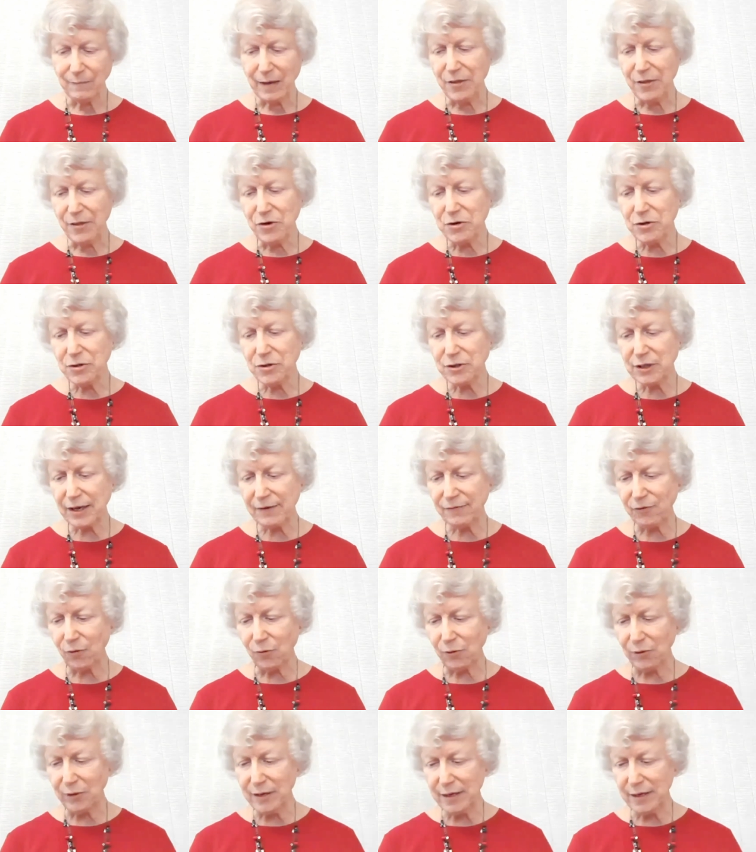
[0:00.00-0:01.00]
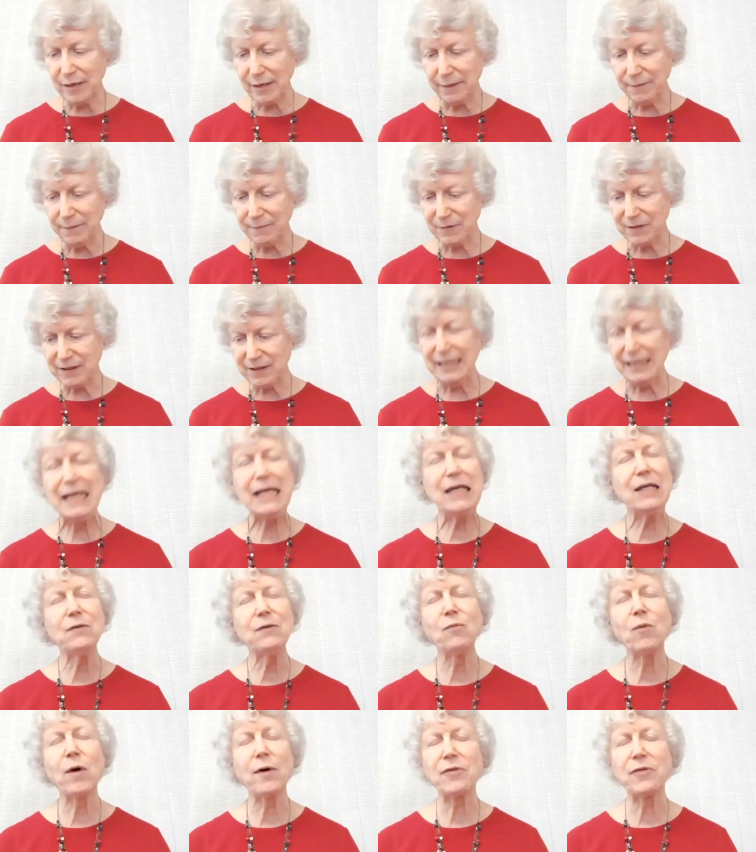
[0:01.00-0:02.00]
Others have only
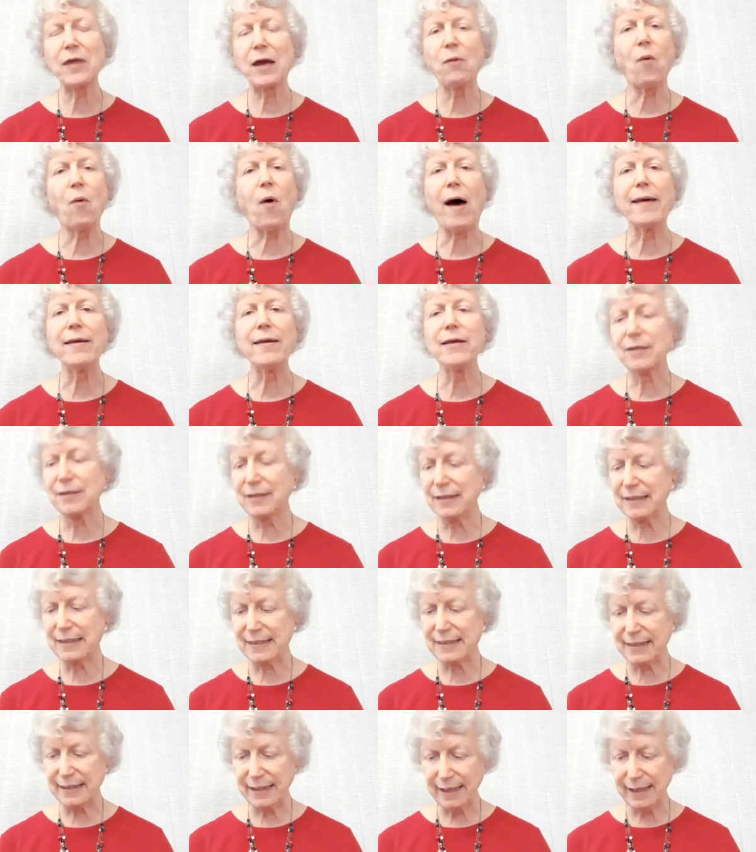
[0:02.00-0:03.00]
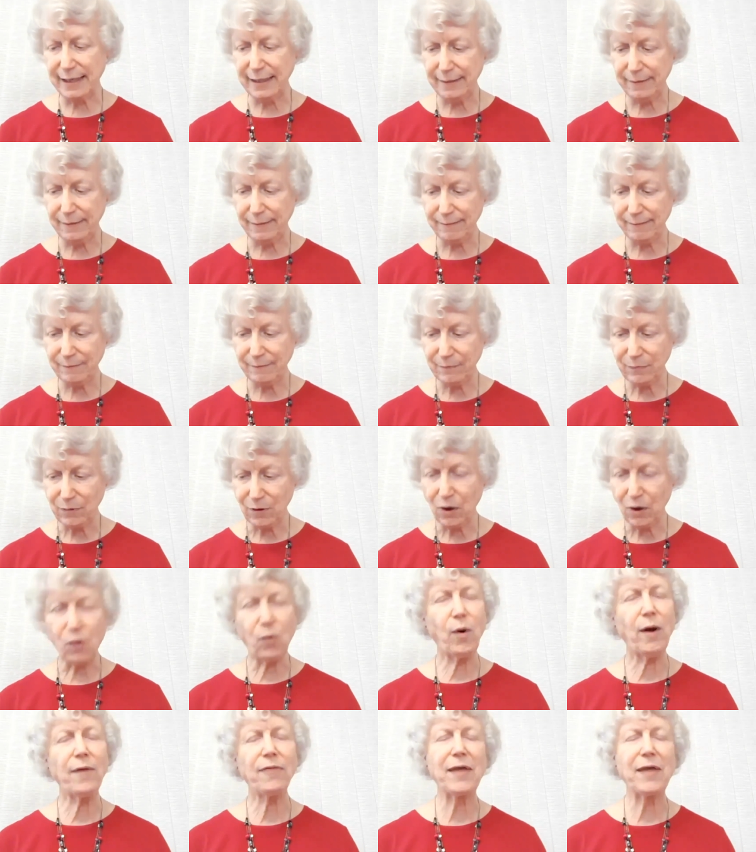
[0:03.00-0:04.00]
seen what they wanted to see
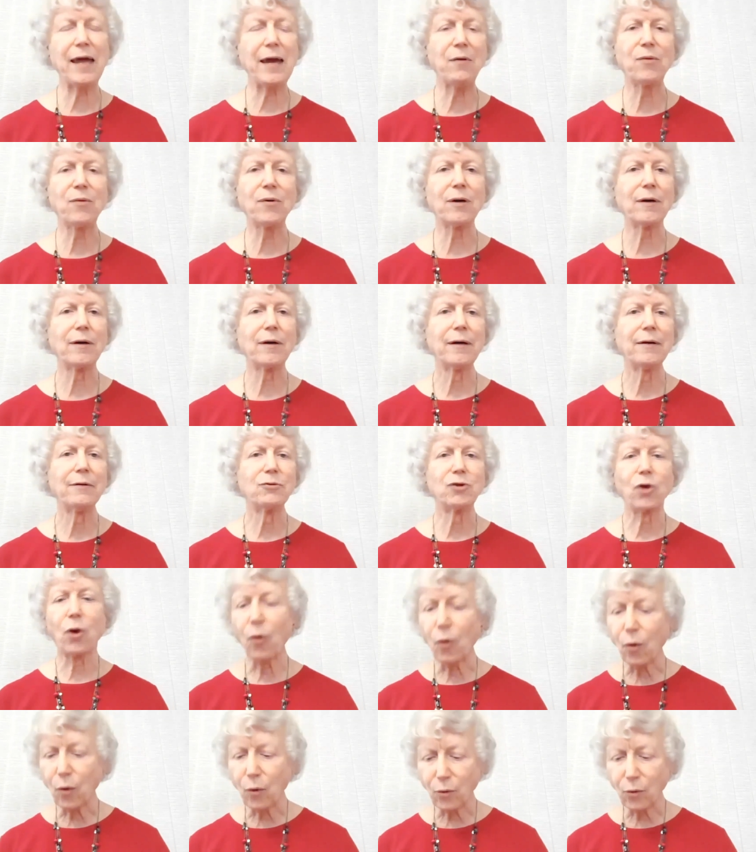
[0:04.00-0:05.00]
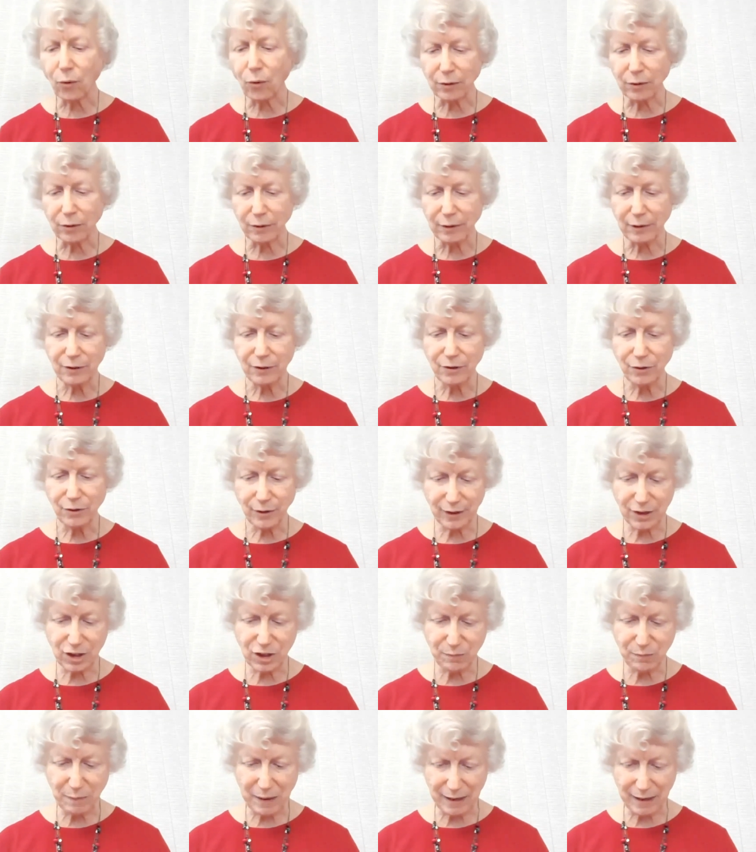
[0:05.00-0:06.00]
or what they were told to
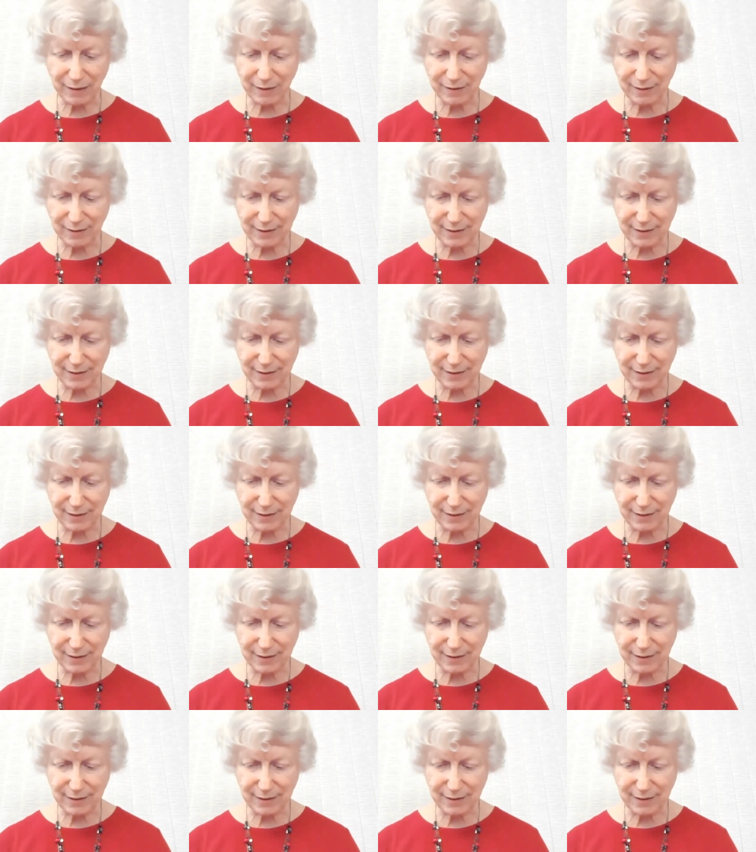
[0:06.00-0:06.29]
expect